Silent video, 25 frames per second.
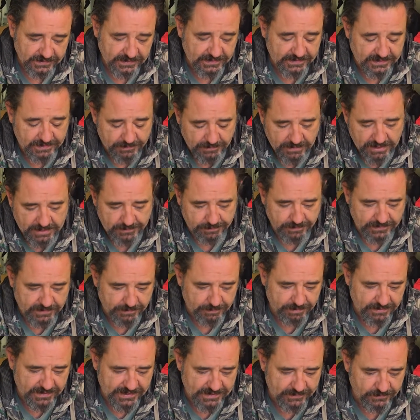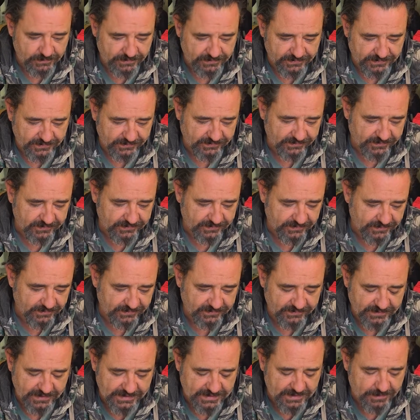And that might be a plan with this,
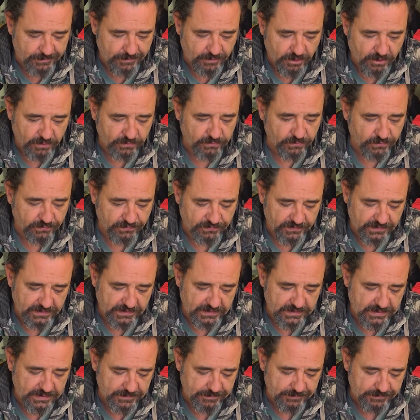is take a mold off the